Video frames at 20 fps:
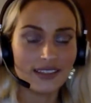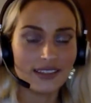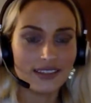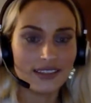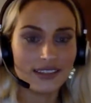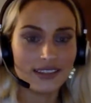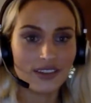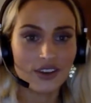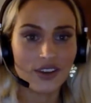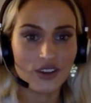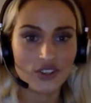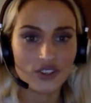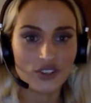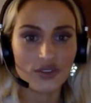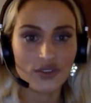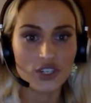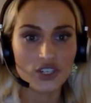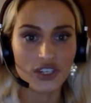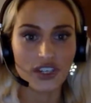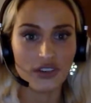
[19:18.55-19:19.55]

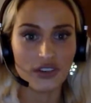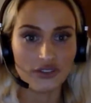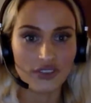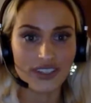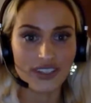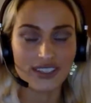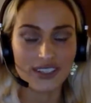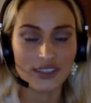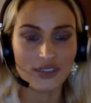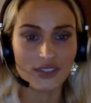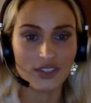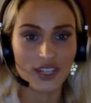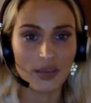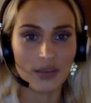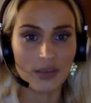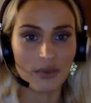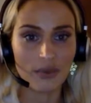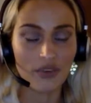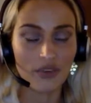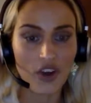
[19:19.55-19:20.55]
controversial and offensive to them
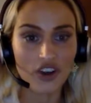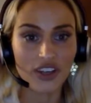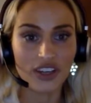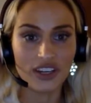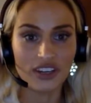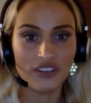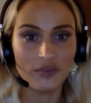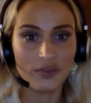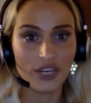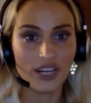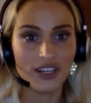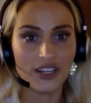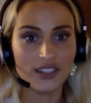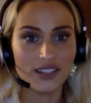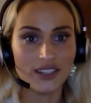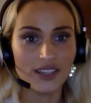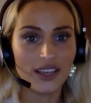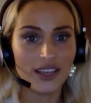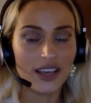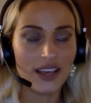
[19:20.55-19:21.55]
and provocative, because
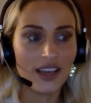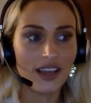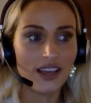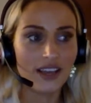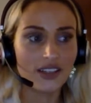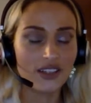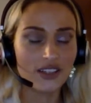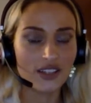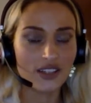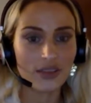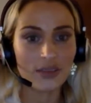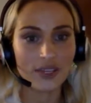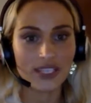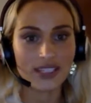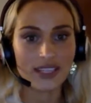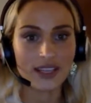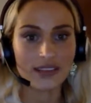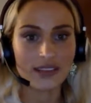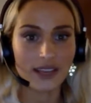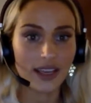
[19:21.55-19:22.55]
to some
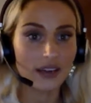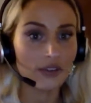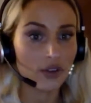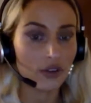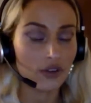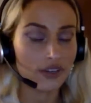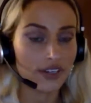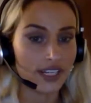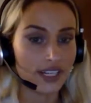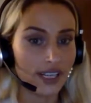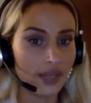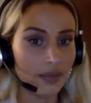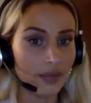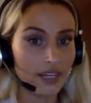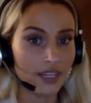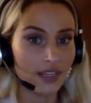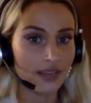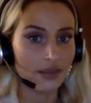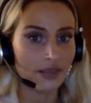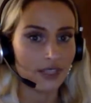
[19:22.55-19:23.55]
extent they have already
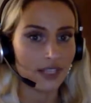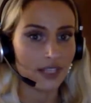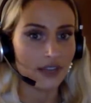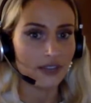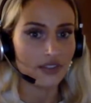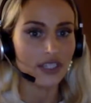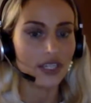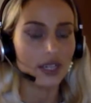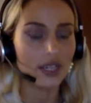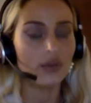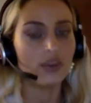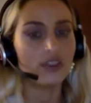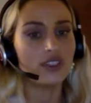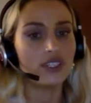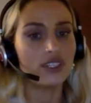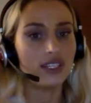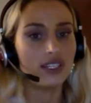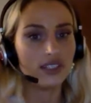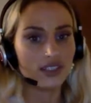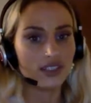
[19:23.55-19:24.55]
limited themselves, and now they're
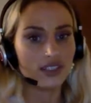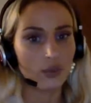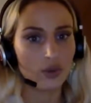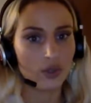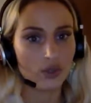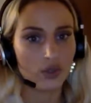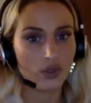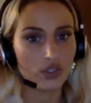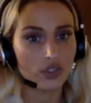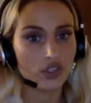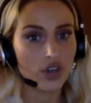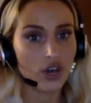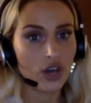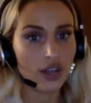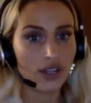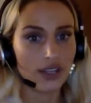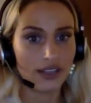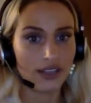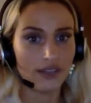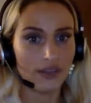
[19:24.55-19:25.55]
seeing someone who's not
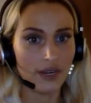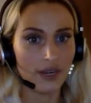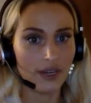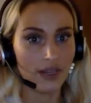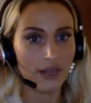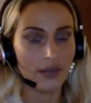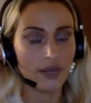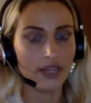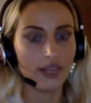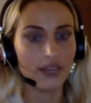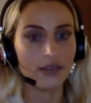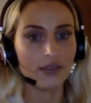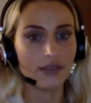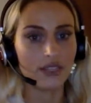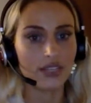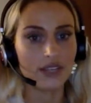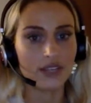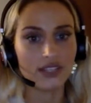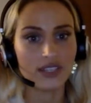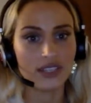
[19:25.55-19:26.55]
limiting
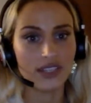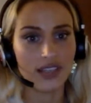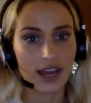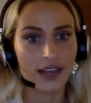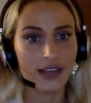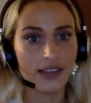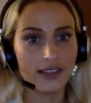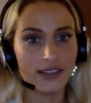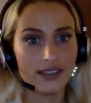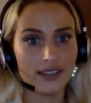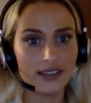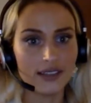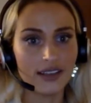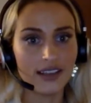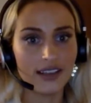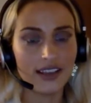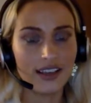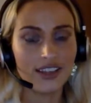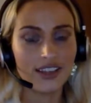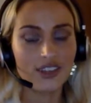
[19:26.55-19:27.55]
themselves, and that is
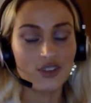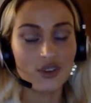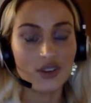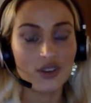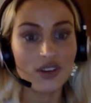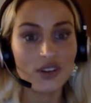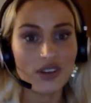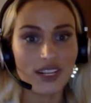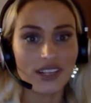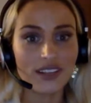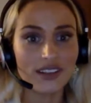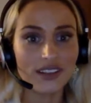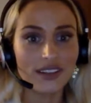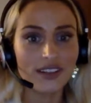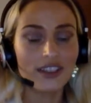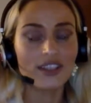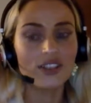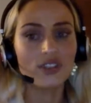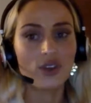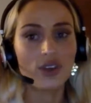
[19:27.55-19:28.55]
triggering.
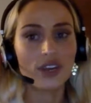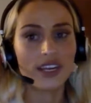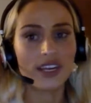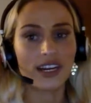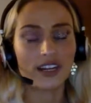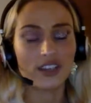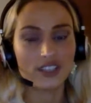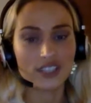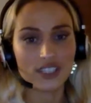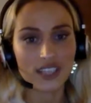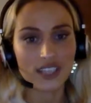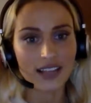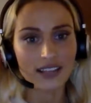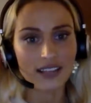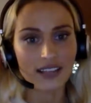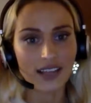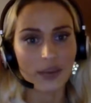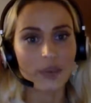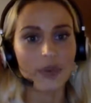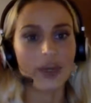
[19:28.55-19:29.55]
So I can understand
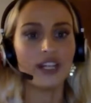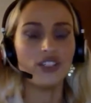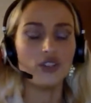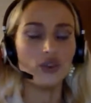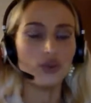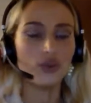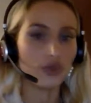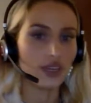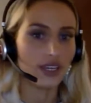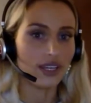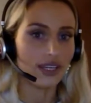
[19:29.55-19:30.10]
that, but I do not think